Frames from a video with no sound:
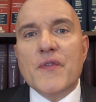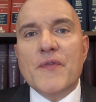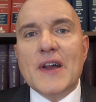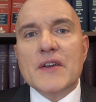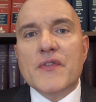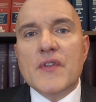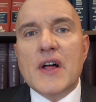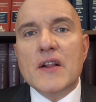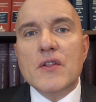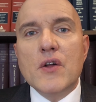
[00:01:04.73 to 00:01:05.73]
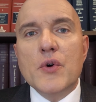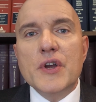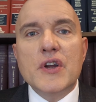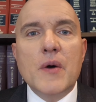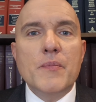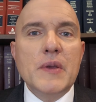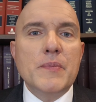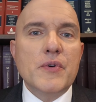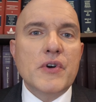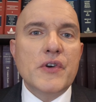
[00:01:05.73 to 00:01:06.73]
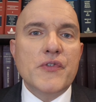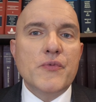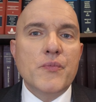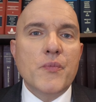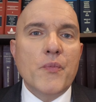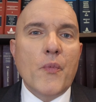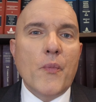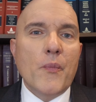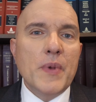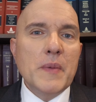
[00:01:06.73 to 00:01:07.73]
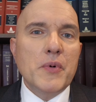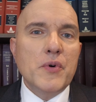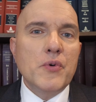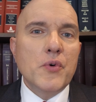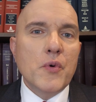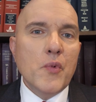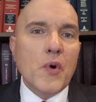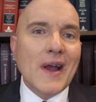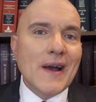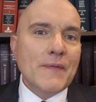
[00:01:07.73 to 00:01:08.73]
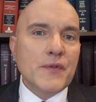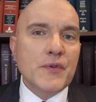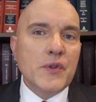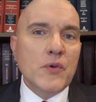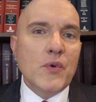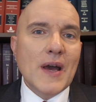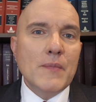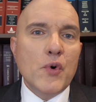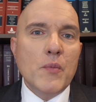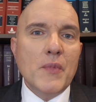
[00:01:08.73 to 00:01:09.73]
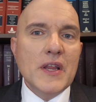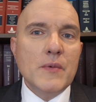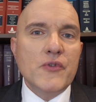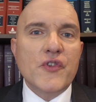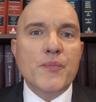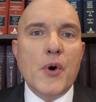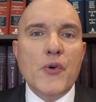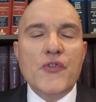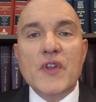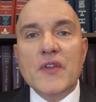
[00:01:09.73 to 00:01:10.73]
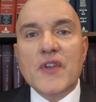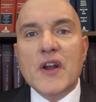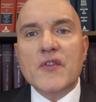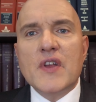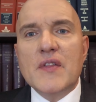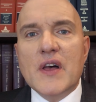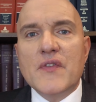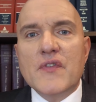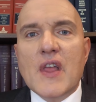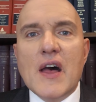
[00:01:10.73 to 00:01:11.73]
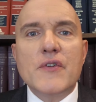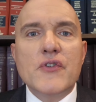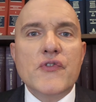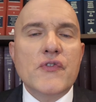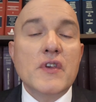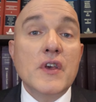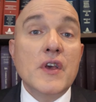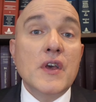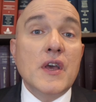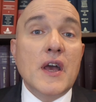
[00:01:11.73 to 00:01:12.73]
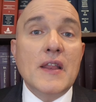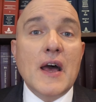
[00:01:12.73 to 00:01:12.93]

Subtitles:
affects a lot of low-income people, because people who are more affluent, who had more money, would just post the entire $10,000 and